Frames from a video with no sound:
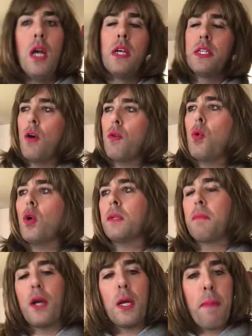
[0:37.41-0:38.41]
So, of
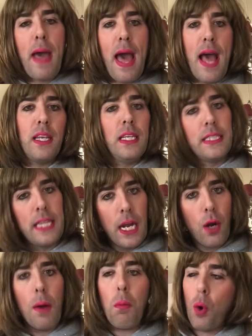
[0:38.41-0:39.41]
course, Mary Pat is
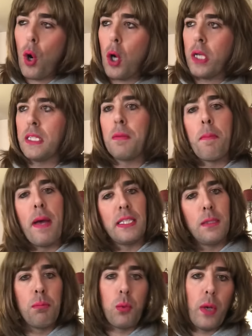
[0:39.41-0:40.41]
there at work. So I'm the
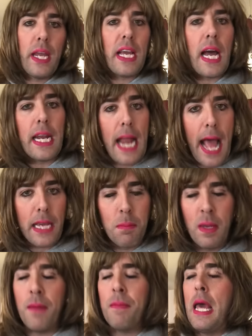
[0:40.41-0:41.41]
best employee they got at
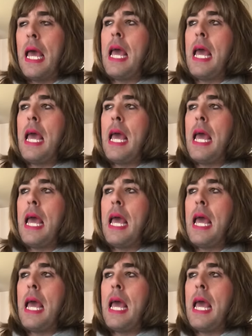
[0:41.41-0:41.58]
Acme.